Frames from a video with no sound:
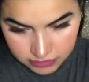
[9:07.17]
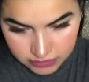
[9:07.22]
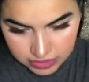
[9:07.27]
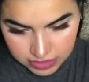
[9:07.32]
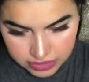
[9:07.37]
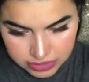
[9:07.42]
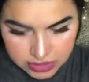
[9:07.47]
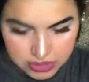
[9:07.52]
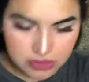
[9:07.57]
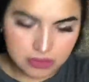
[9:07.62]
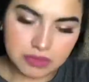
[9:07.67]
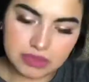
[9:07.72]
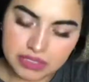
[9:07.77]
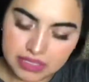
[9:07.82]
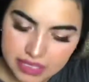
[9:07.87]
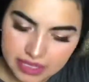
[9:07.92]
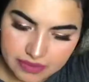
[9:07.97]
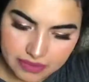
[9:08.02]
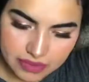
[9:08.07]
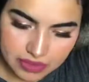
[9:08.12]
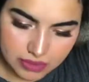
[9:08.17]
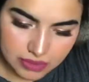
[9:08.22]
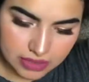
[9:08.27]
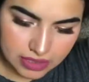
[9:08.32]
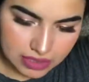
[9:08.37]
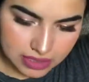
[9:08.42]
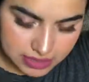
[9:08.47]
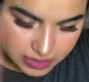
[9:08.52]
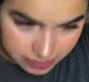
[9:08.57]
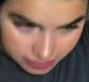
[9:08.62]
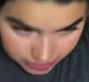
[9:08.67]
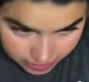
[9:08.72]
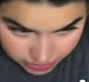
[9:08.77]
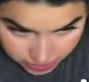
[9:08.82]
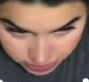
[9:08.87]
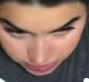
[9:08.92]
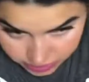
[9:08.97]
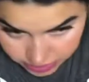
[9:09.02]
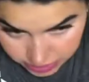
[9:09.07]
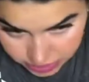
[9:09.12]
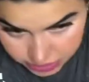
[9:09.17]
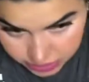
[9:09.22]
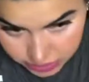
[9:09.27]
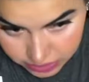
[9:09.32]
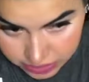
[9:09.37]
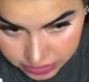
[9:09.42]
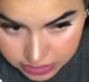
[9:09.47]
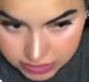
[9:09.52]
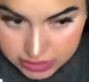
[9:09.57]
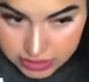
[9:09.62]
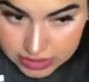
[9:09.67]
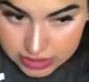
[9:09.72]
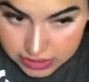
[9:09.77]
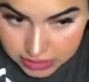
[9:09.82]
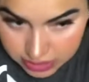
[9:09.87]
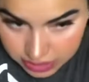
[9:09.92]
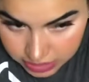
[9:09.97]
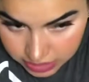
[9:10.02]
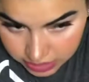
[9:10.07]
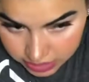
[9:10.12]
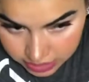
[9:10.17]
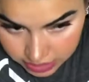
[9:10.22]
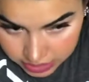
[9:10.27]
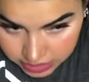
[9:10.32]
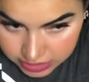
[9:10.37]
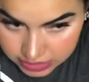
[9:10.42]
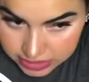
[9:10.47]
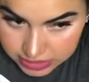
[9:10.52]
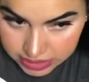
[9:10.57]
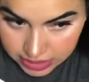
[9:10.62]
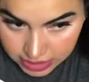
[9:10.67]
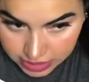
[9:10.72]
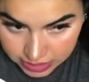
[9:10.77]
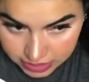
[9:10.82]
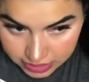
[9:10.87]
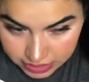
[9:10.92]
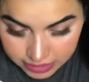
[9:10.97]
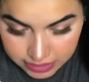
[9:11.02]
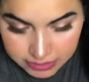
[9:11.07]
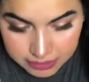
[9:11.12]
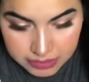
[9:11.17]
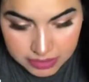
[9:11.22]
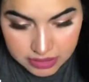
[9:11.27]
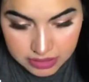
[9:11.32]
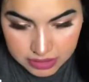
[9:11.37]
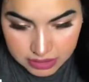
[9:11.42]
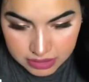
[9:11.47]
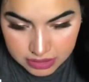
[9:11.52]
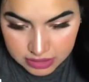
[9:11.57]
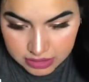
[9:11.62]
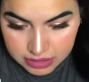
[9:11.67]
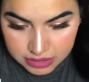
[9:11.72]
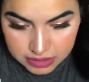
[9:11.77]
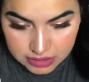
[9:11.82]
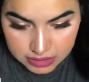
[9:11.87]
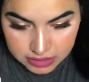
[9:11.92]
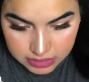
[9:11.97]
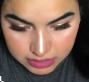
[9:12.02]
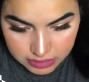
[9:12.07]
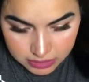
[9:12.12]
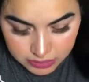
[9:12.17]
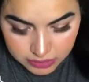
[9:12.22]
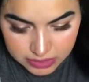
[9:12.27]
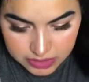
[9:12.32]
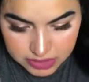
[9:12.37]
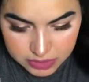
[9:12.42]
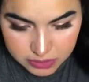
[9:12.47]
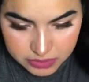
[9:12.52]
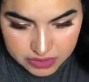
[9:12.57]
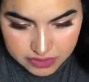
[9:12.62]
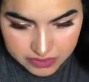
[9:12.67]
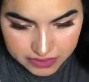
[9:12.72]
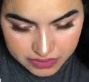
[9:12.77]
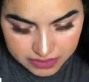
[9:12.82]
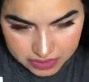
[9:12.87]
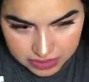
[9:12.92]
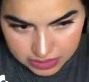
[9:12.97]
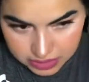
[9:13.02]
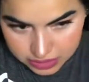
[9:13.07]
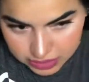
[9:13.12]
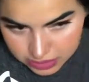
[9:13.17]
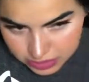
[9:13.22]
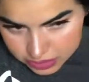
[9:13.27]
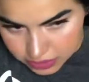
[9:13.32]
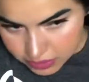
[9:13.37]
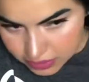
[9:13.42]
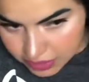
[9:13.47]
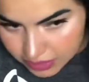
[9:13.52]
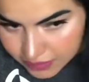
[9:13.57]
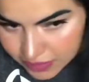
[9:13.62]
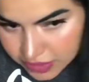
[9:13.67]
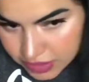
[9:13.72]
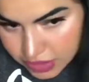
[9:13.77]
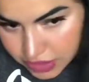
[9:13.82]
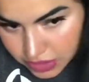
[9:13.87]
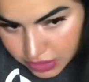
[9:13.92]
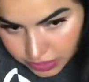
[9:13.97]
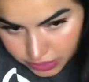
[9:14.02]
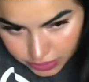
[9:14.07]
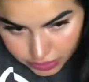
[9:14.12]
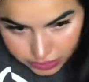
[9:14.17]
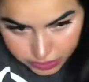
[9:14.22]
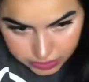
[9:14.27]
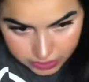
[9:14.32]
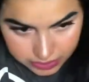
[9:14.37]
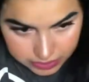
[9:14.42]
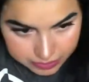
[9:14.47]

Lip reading: So what have you guys been doing during this time? What is one of your things you love to do?